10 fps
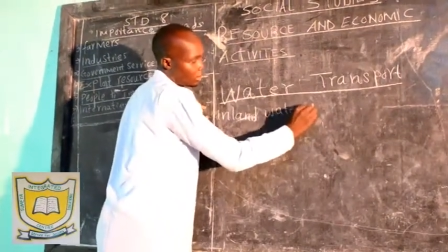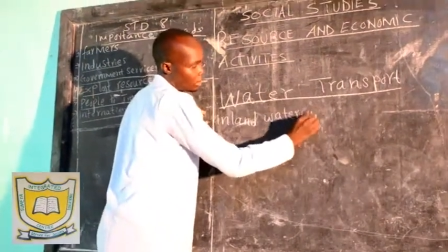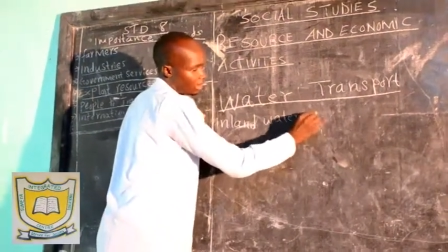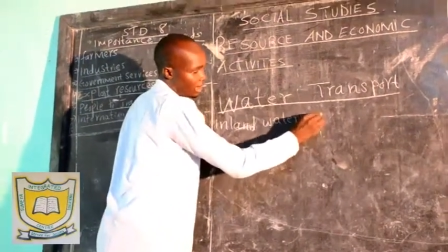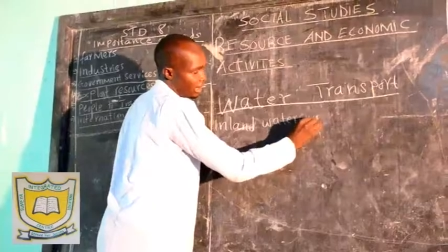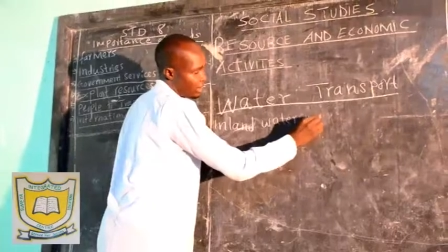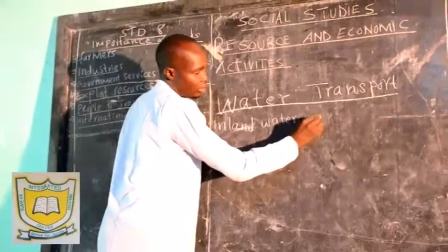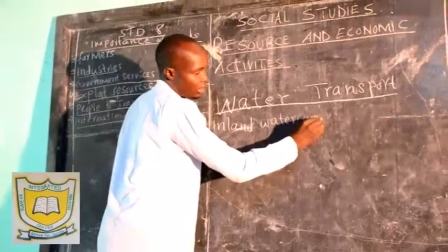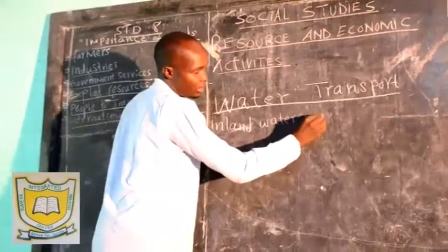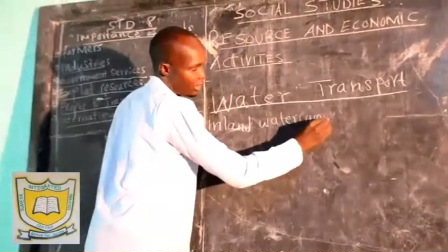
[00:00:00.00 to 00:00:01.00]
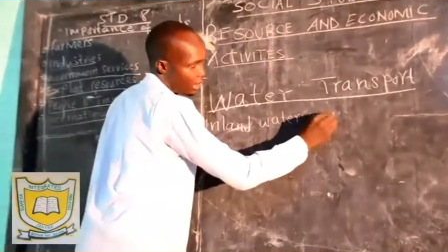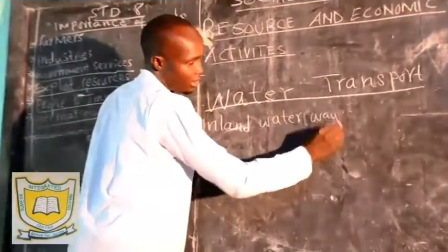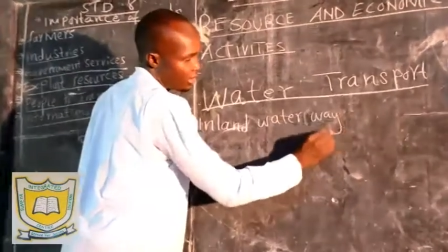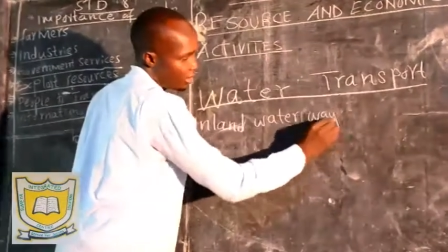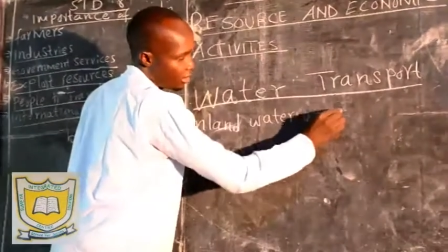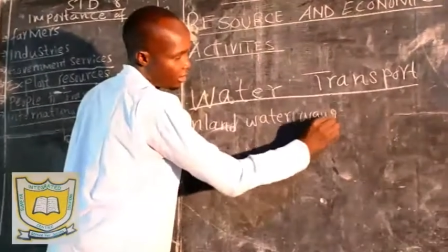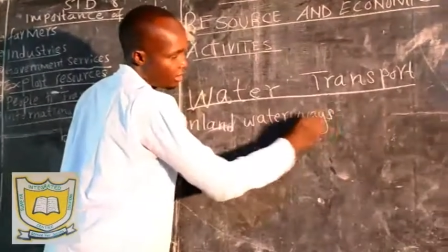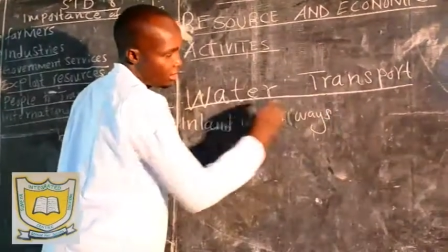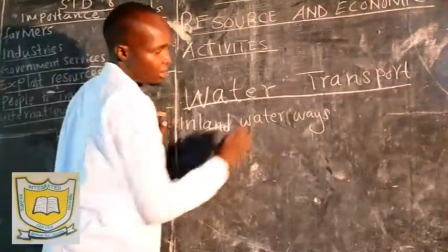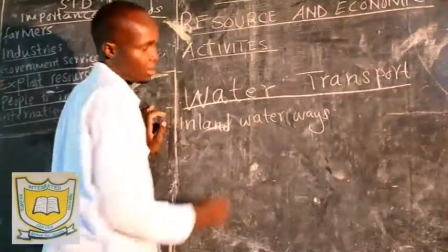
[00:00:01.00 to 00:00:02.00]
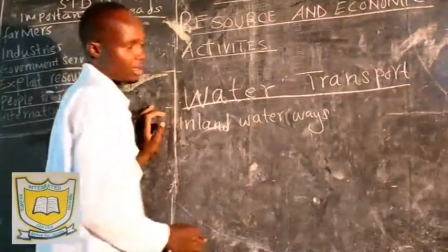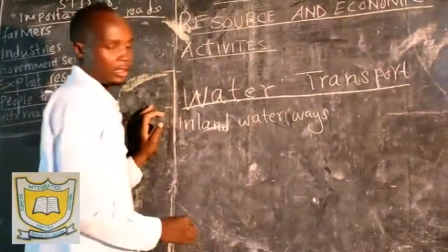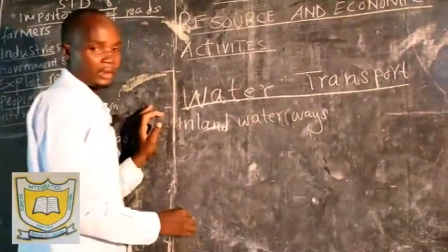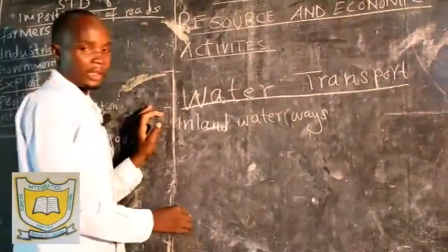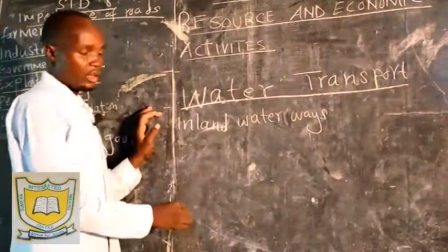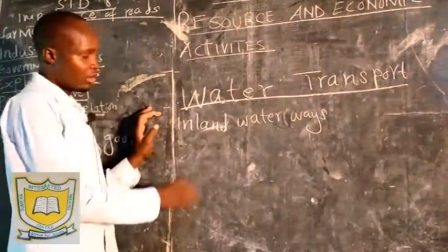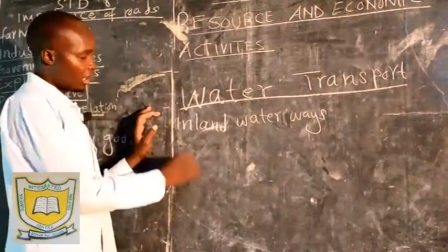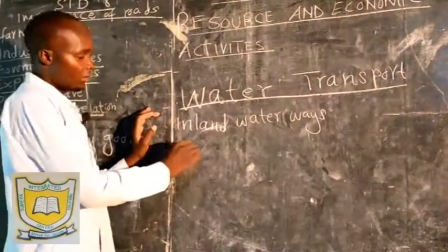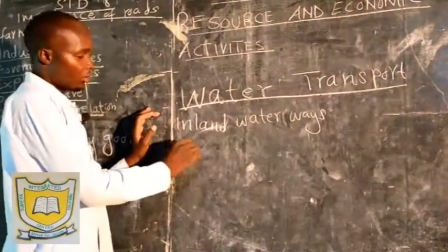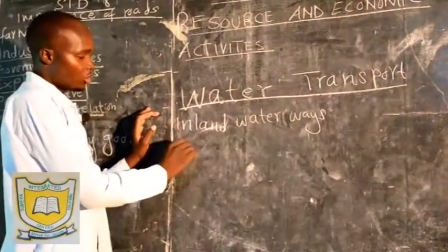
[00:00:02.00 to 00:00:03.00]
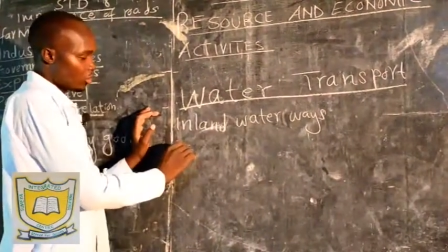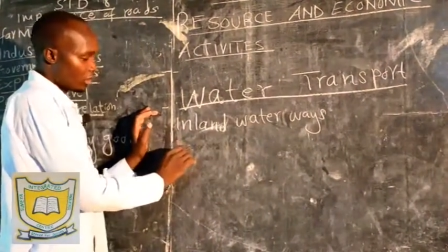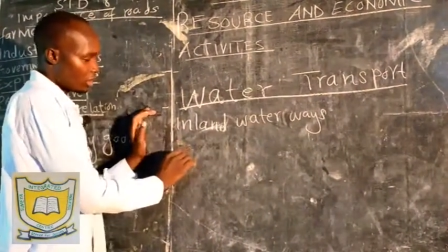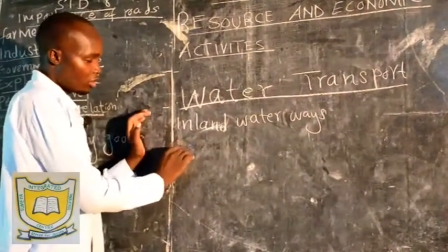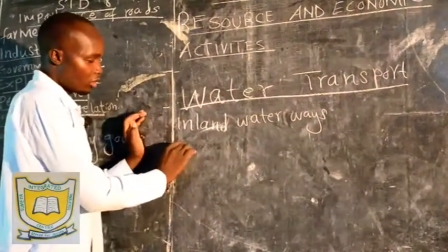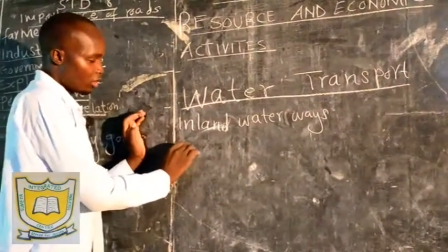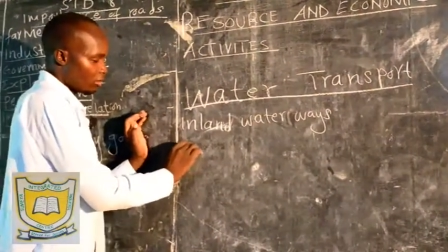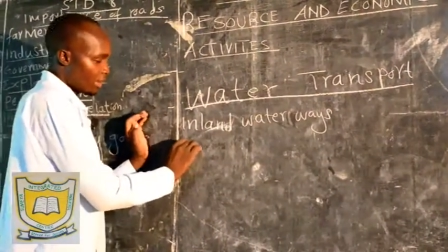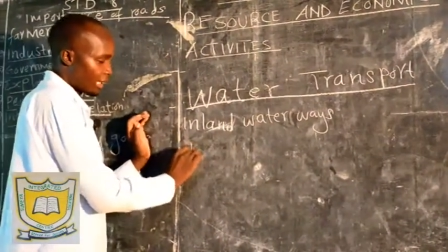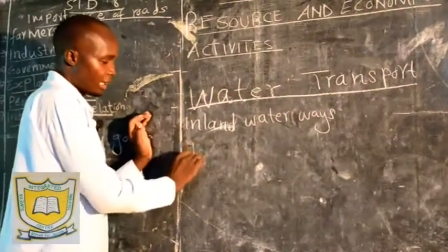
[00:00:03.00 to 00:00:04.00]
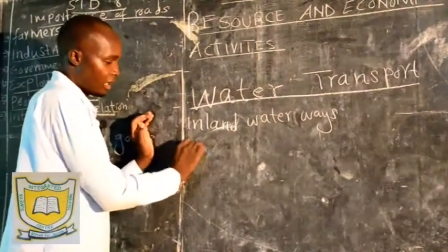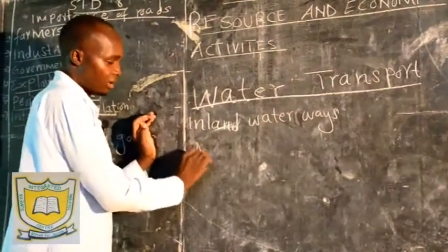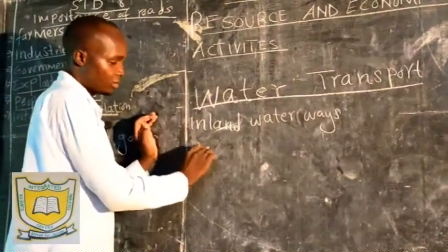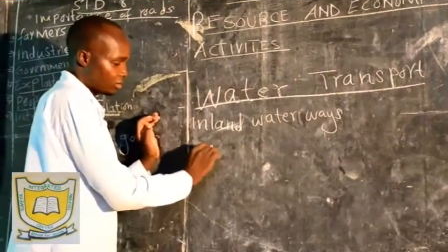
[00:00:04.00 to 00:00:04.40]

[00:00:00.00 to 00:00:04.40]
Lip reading: Inland waterways. Then we have also what we call marine.